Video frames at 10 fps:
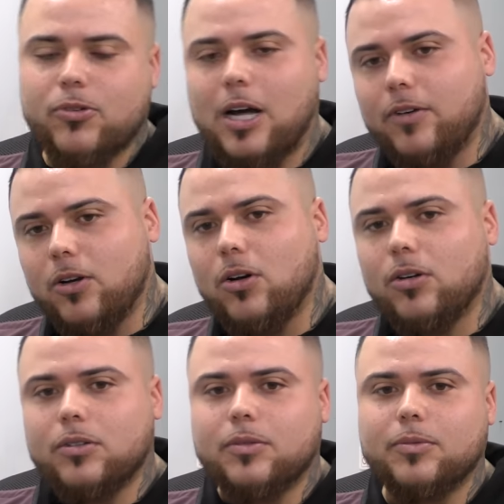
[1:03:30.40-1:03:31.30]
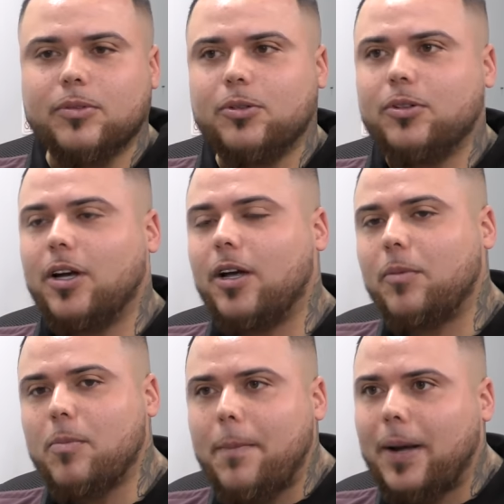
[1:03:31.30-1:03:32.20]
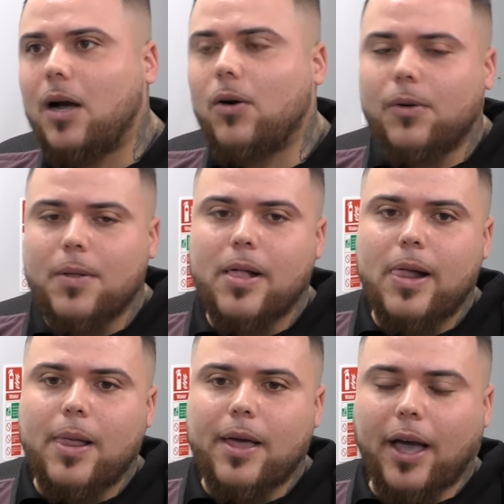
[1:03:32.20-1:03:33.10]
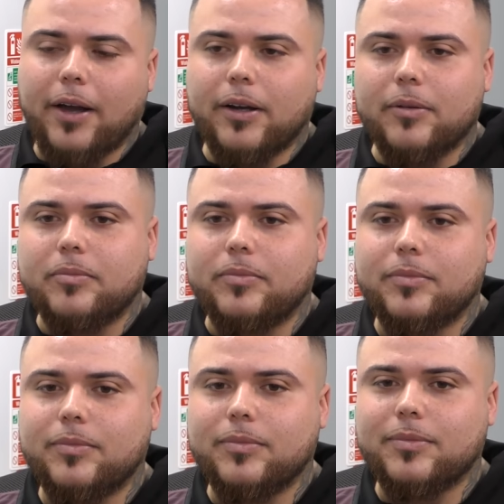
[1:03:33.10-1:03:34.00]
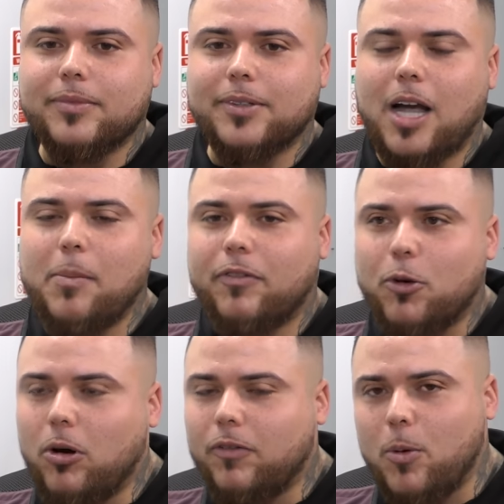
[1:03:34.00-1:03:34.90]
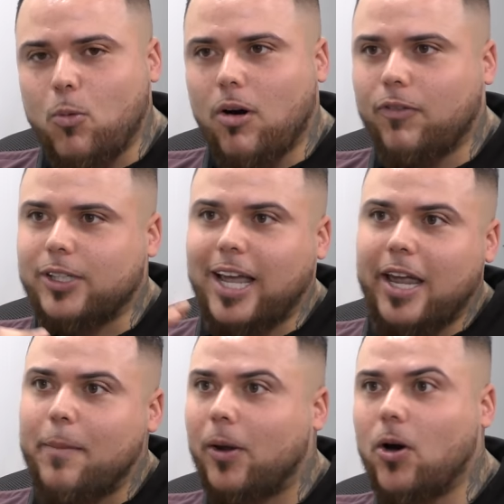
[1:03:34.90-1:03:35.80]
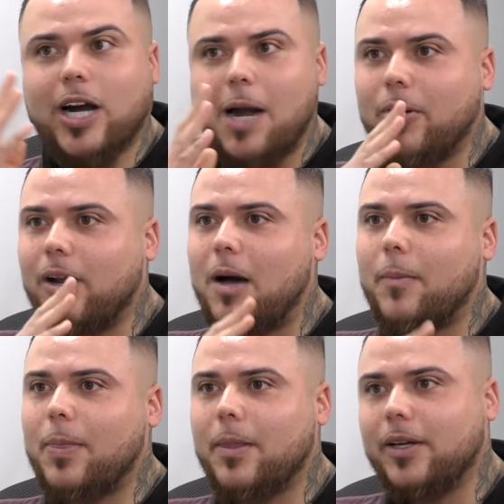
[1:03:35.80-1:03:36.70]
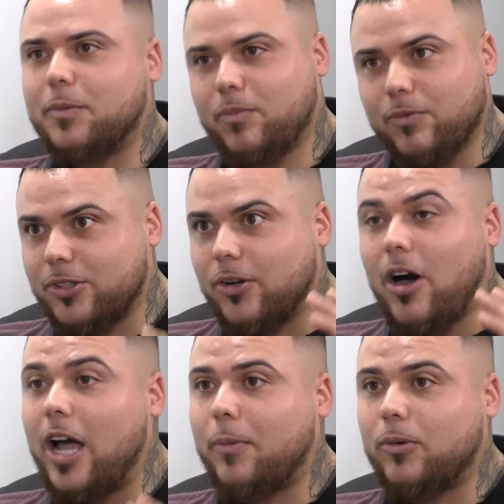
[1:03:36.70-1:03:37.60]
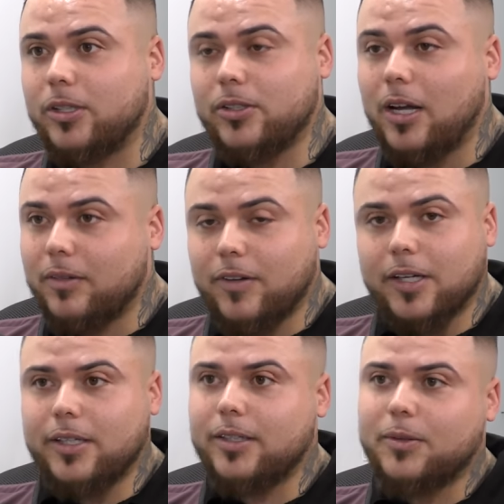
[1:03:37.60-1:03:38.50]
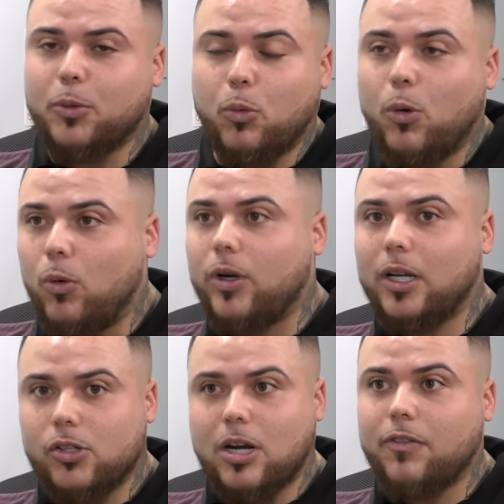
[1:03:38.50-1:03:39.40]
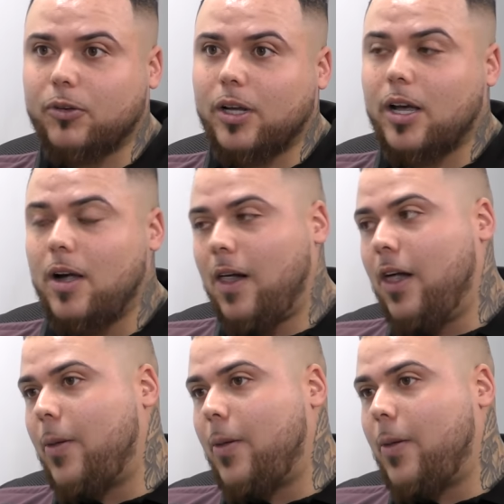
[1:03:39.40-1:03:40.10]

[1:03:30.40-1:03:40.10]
driving along uh, with my pal, and um, coming through Watford. But Watford's ANPR cameraed up. It's to eyeballs. It's like fucking you walk, walking there, drive through there